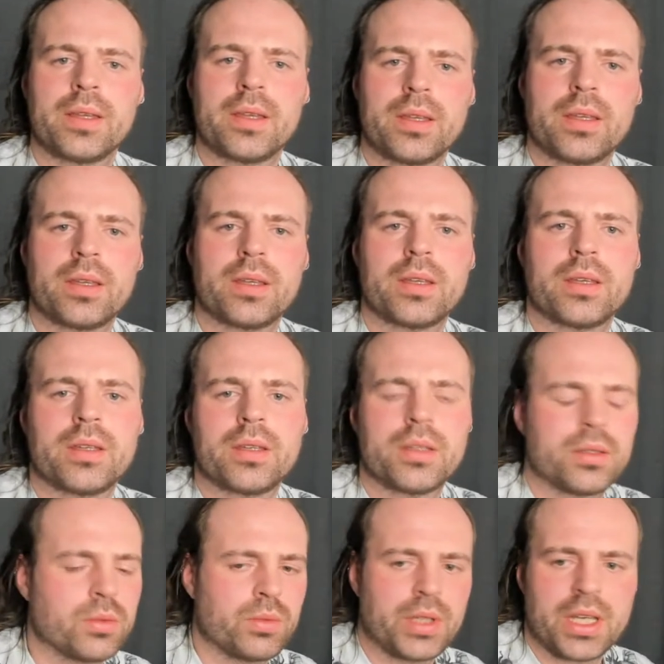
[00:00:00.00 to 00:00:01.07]

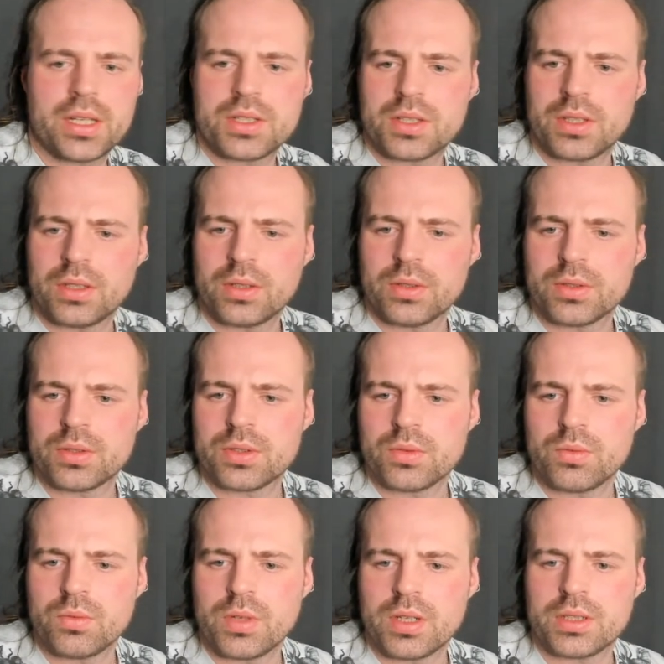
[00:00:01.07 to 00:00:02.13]
And we actually also
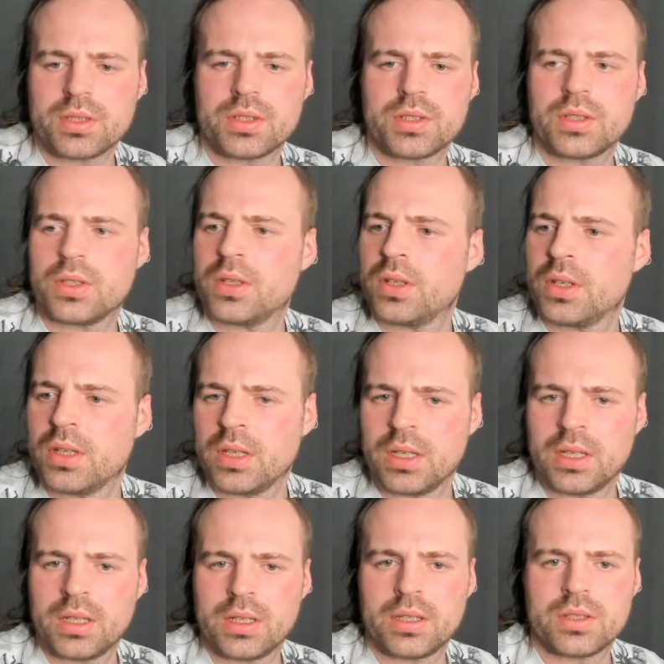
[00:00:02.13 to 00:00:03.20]
want,
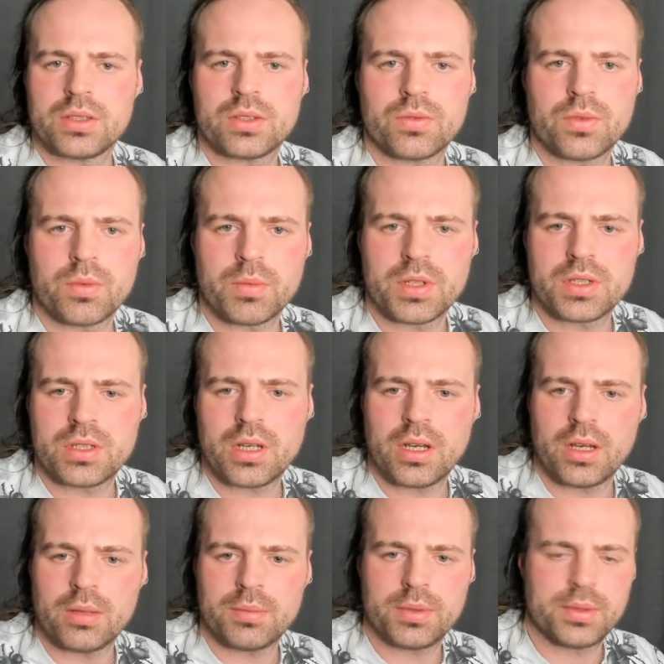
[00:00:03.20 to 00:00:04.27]
so from the
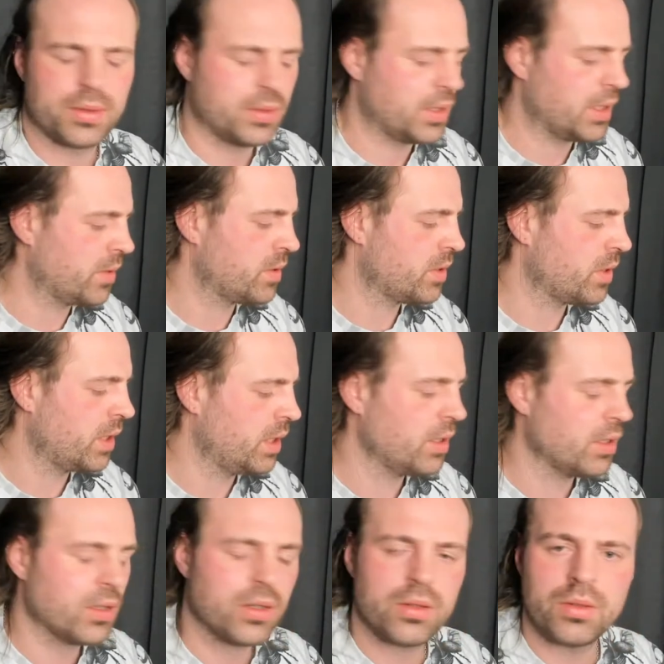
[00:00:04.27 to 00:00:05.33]
top down to
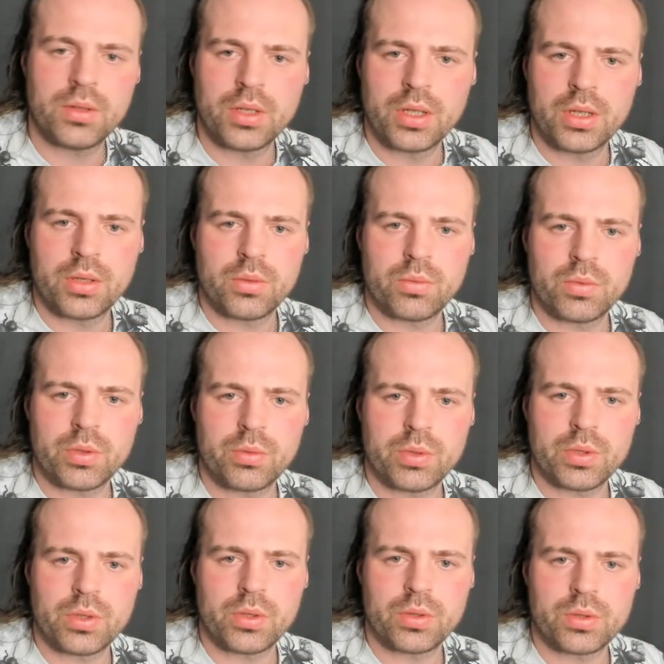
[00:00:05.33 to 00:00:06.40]
here, we would
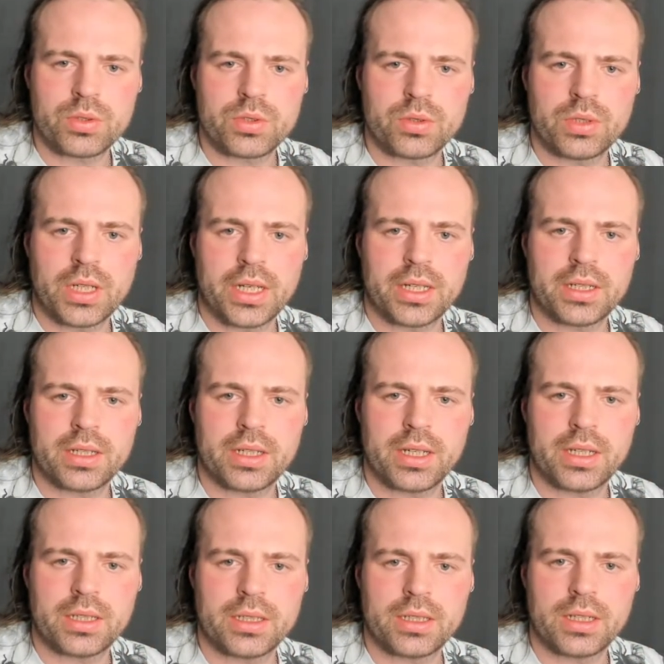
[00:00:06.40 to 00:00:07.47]
also like a
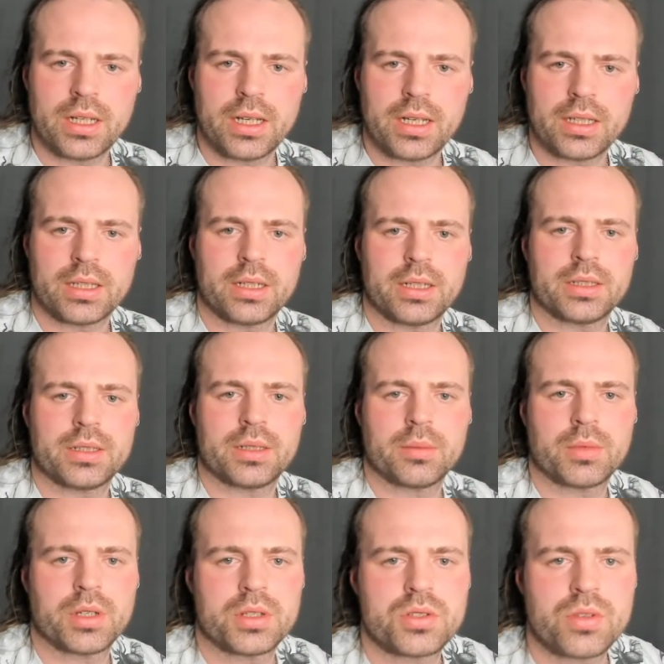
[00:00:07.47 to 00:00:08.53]
little highlight. I'm
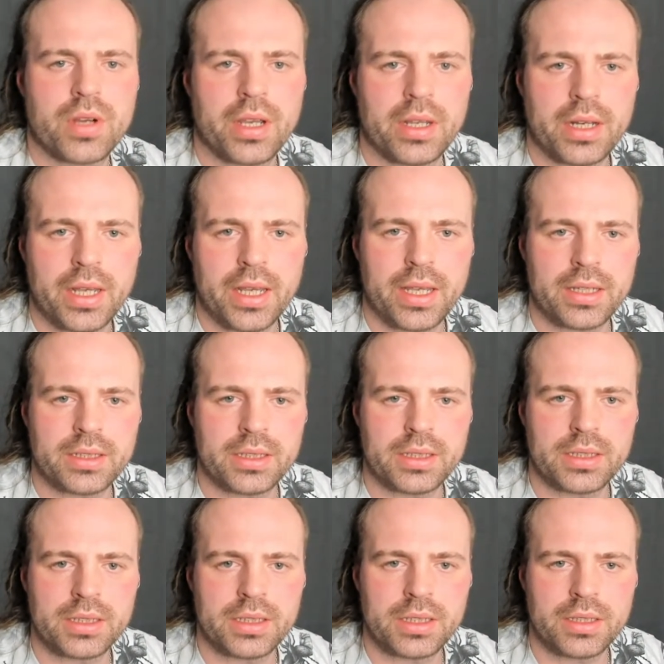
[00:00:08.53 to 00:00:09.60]
going to try and add in
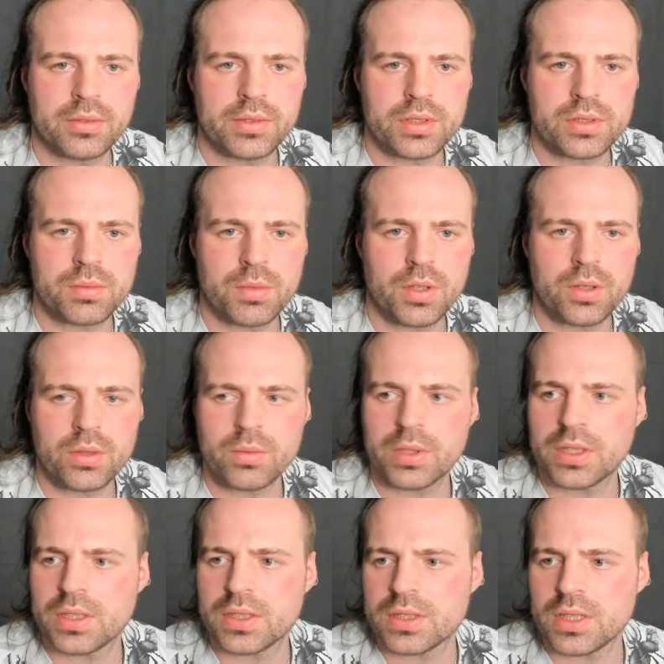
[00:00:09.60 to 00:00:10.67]
an even smaller one
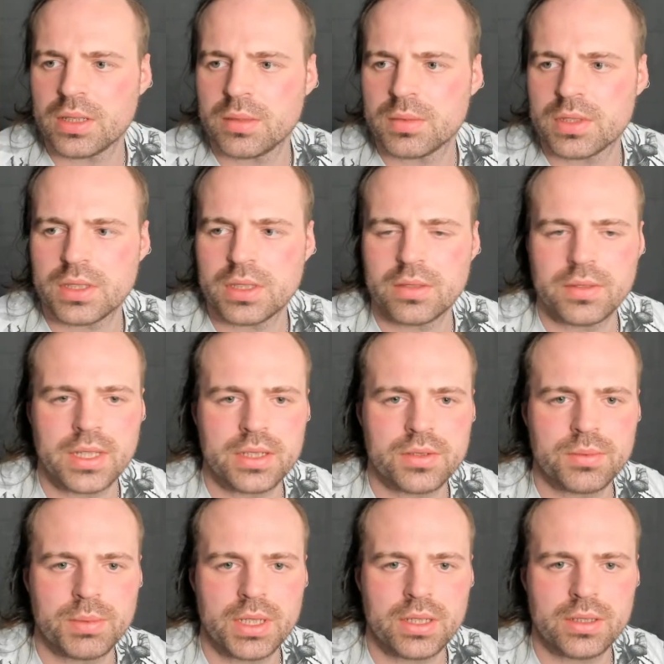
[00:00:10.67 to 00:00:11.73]
this time and see if that's
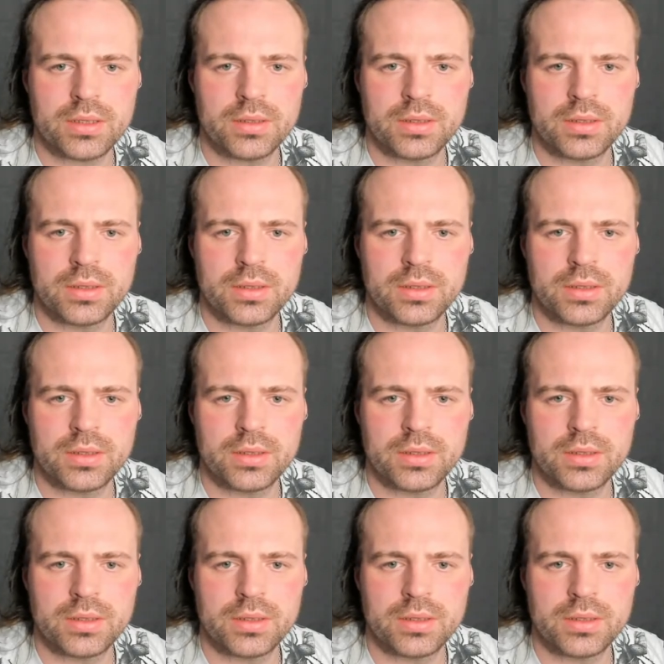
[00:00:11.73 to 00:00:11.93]
better.